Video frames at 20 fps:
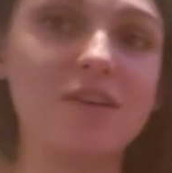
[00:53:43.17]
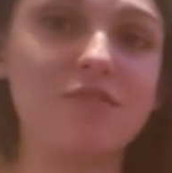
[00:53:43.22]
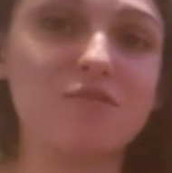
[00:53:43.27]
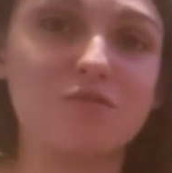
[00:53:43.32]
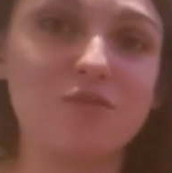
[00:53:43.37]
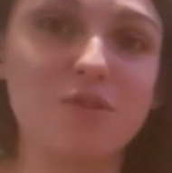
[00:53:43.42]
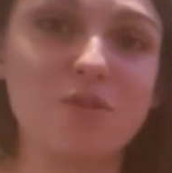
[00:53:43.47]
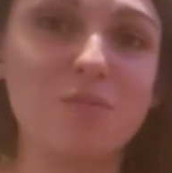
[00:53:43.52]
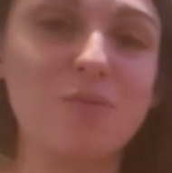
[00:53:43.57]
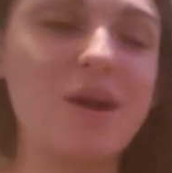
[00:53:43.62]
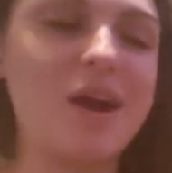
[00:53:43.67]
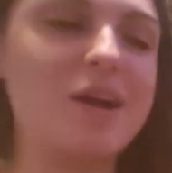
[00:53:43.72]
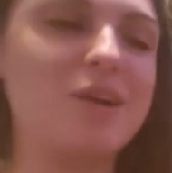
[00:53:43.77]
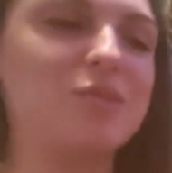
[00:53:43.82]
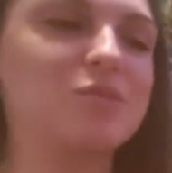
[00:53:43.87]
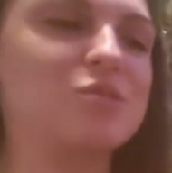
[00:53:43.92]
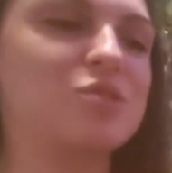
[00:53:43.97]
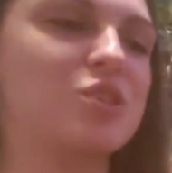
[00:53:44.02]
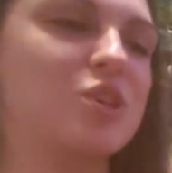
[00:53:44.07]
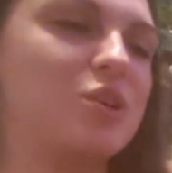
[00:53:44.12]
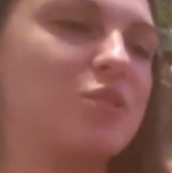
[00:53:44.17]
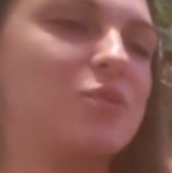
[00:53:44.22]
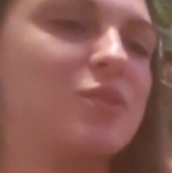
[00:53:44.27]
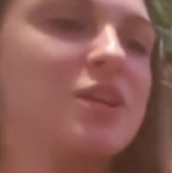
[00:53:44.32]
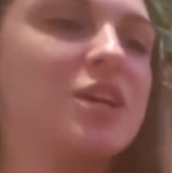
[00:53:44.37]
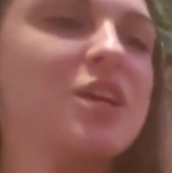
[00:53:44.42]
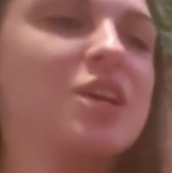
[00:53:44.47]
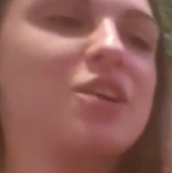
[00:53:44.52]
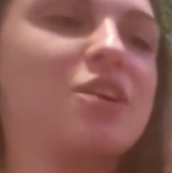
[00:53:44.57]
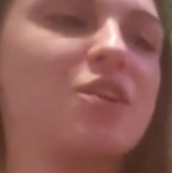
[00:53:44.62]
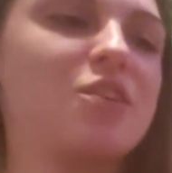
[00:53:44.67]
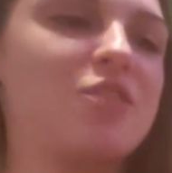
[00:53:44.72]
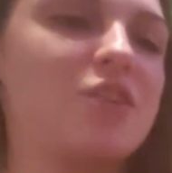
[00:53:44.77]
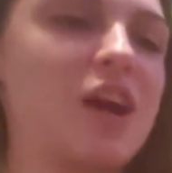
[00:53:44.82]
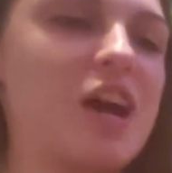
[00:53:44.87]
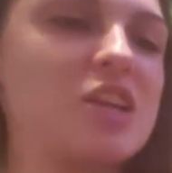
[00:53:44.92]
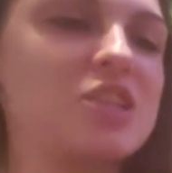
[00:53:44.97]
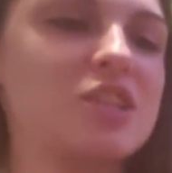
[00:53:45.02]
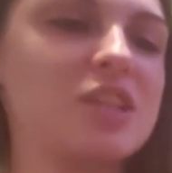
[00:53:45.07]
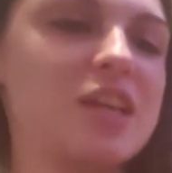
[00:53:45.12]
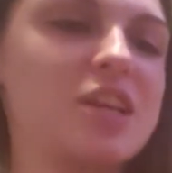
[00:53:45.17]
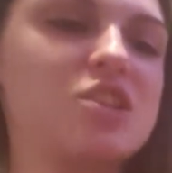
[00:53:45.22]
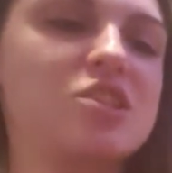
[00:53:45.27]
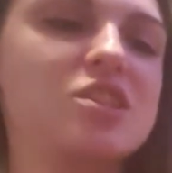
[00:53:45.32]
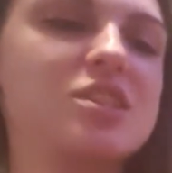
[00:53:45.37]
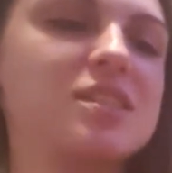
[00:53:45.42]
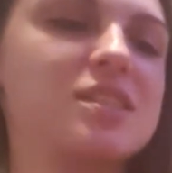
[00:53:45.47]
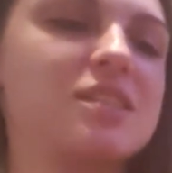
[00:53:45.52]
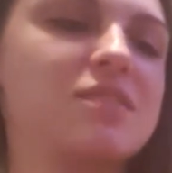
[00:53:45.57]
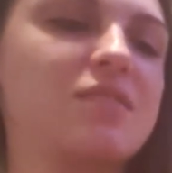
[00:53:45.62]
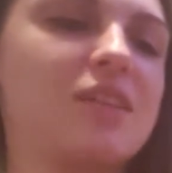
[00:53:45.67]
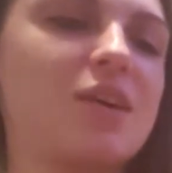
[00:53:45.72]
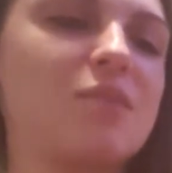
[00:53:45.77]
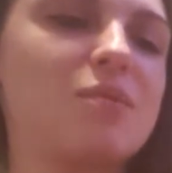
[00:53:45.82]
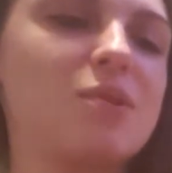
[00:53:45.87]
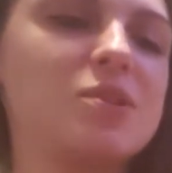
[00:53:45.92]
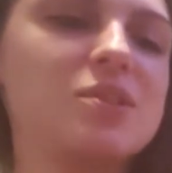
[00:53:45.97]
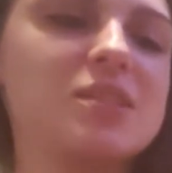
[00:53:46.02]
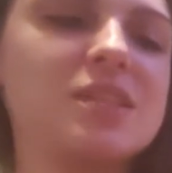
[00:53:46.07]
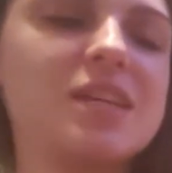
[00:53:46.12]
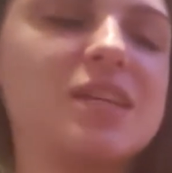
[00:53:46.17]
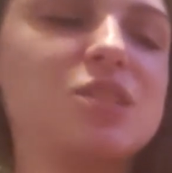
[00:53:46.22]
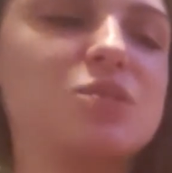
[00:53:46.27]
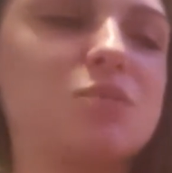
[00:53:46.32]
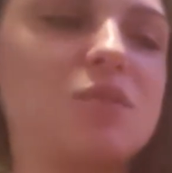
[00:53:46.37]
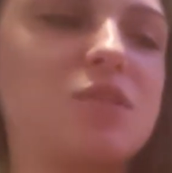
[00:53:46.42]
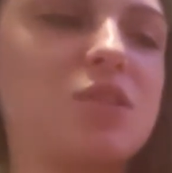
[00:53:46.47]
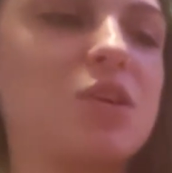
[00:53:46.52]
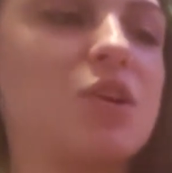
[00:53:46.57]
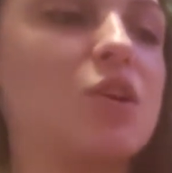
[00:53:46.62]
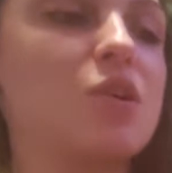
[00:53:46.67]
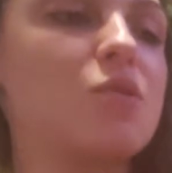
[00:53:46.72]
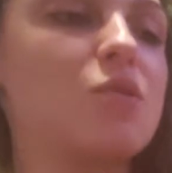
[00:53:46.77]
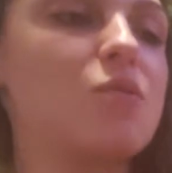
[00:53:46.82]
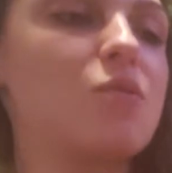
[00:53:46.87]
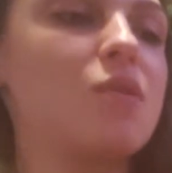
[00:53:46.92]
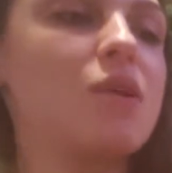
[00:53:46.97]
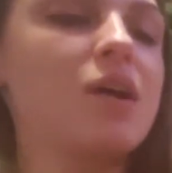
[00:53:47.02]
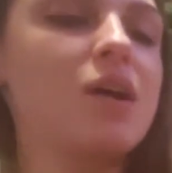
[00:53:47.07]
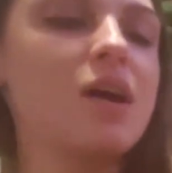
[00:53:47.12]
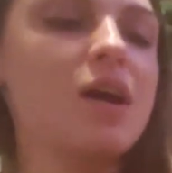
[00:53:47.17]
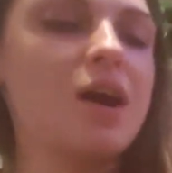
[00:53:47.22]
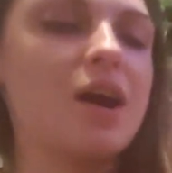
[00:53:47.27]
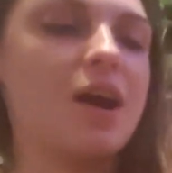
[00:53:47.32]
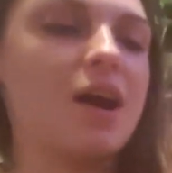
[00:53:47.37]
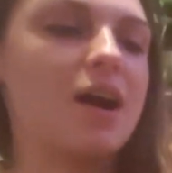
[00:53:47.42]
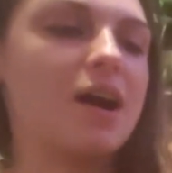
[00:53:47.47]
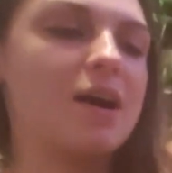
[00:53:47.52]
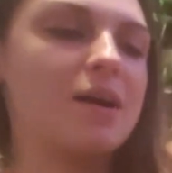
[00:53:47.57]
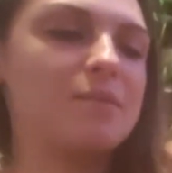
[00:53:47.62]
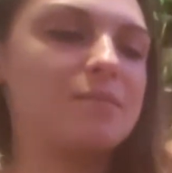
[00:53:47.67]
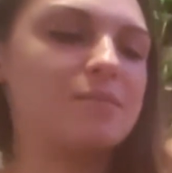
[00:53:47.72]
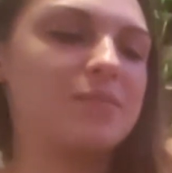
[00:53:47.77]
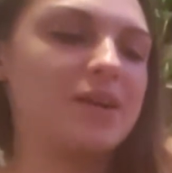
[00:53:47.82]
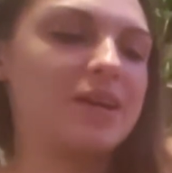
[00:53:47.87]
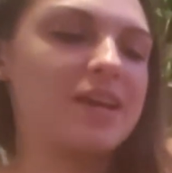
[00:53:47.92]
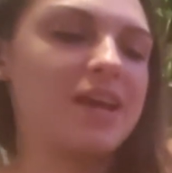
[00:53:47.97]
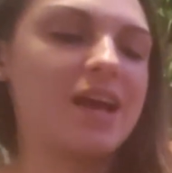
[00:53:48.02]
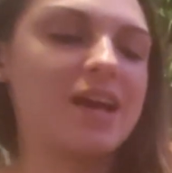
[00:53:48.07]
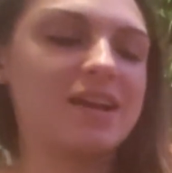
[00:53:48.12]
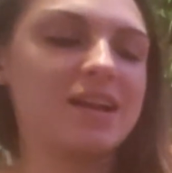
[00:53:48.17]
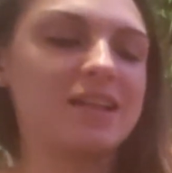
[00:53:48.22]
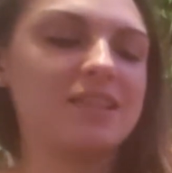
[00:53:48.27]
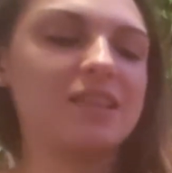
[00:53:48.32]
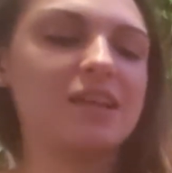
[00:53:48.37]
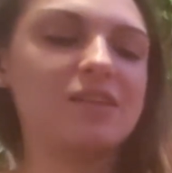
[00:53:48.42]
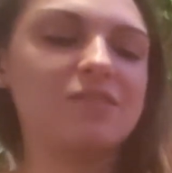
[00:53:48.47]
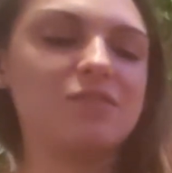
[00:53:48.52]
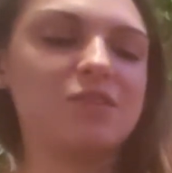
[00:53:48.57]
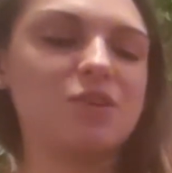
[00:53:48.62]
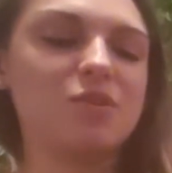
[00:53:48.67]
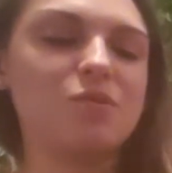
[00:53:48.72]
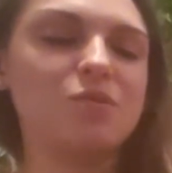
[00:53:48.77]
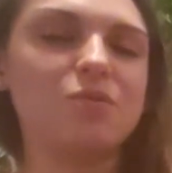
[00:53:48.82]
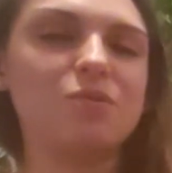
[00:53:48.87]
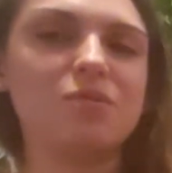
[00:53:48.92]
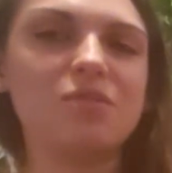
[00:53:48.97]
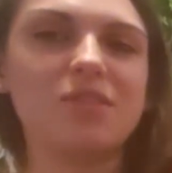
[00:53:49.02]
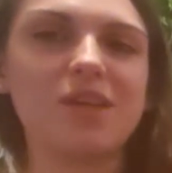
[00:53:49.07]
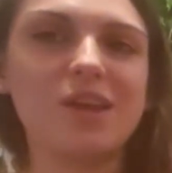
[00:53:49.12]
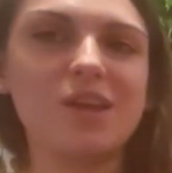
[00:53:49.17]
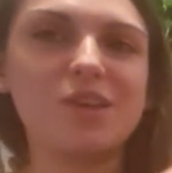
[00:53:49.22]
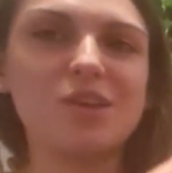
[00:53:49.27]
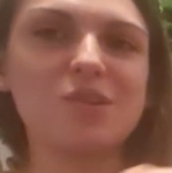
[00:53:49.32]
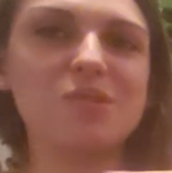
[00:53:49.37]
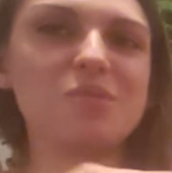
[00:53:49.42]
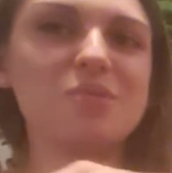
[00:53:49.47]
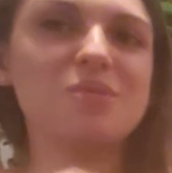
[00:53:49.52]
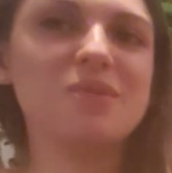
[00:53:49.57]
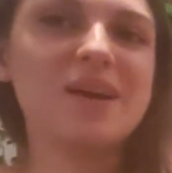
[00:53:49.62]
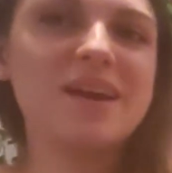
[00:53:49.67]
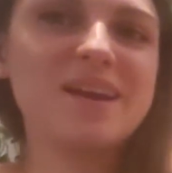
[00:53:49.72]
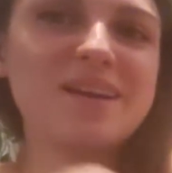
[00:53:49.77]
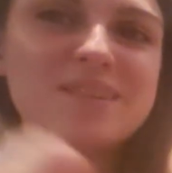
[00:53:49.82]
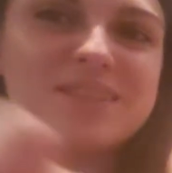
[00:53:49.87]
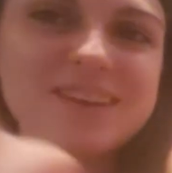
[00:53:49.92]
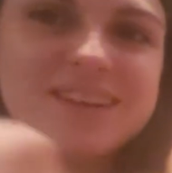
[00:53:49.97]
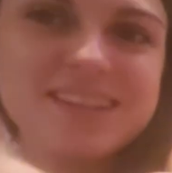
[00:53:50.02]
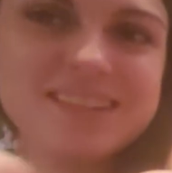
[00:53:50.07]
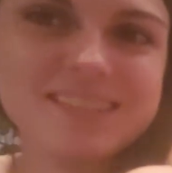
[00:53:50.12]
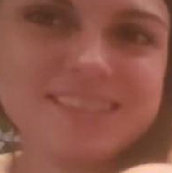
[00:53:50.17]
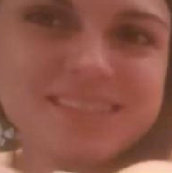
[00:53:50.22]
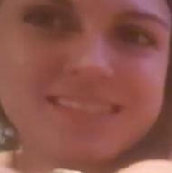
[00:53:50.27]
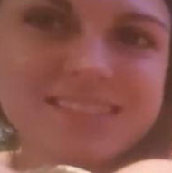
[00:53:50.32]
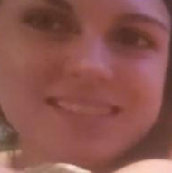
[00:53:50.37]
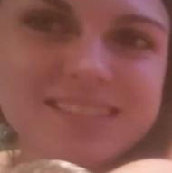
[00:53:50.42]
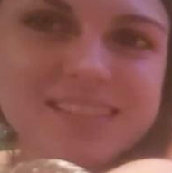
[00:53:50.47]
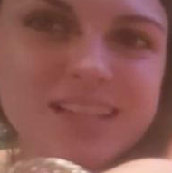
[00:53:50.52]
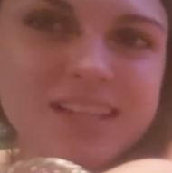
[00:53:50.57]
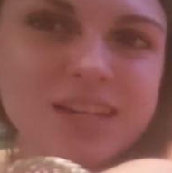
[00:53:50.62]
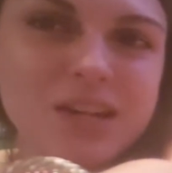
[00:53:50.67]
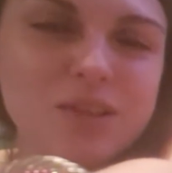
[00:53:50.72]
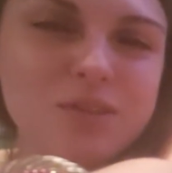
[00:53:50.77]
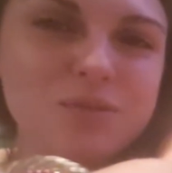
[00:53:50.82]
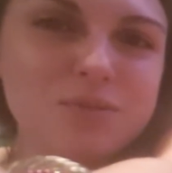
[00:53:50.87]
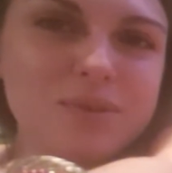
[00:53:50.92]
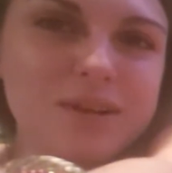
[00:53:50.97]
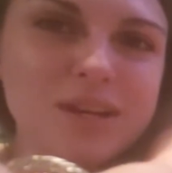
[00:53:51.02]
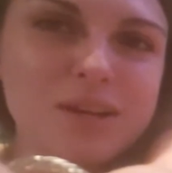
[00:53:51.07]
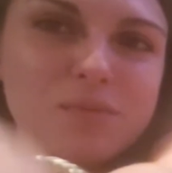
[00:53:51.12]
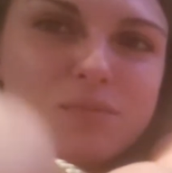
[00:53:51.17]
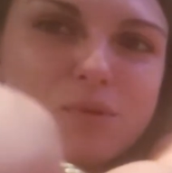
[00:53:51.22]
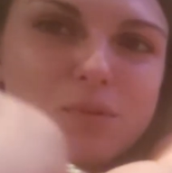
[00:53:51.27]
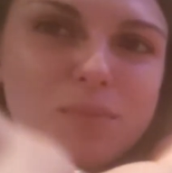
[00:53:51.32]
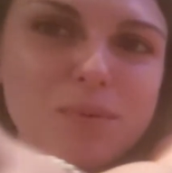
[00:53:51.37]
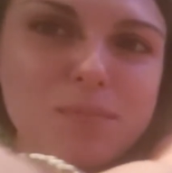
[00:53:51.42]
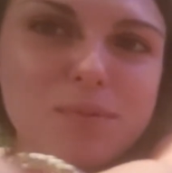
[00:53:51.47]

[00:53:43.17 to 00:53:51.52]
for a while. So congratulations if that resonates with you. Again, I love you. Thank you, Aries. Another reading will be